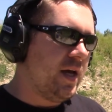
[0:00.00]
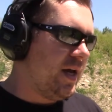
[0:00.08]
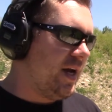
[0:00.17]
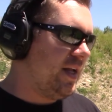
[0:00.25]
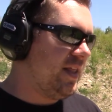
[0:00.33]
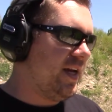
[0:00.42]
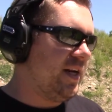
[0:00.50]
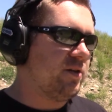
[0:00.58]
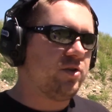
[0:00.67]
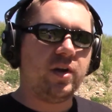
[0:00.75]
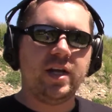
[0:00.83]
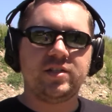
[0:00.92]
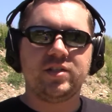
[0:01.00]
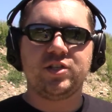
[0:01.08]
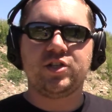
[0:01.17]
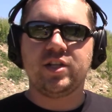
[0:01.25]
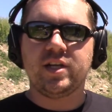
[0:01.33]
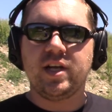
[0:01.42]
and then I'll
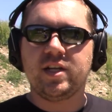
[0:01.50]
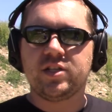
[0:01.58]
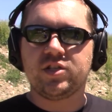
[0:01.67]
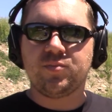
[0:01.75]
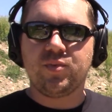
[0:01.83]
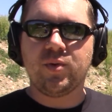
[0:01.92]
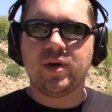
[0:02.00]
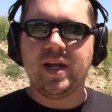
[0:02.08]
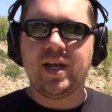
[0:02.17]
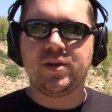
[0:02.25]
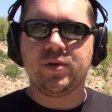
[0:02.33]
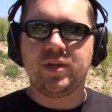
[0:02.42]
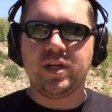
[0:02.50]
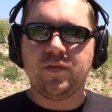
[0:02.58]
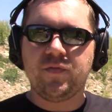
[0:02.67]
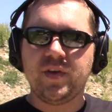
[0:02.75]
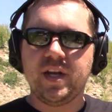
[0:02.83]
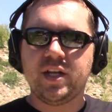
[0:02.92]
transition the gun to support hand only to
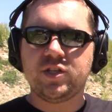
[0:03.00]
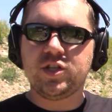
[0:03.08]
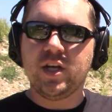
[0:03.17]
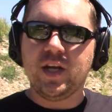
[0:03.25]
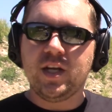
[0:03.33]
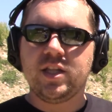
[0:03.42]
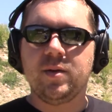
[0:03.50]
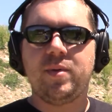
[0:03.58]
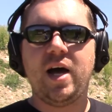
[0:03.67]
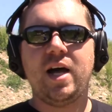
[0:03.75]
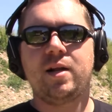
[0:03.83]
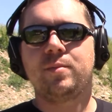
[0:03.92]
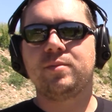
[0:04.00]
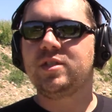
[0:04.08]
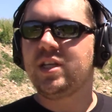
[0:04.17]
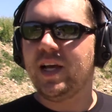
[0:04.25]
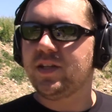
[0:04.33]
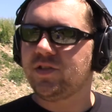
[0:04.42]
finish the bottom
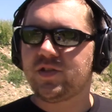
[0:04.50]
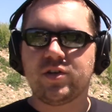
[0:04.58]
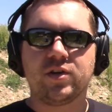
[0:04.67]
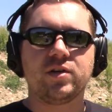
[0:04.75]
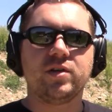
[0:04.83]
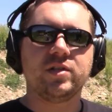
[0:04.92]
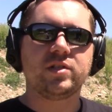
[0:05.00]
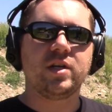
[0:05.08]
10 circles.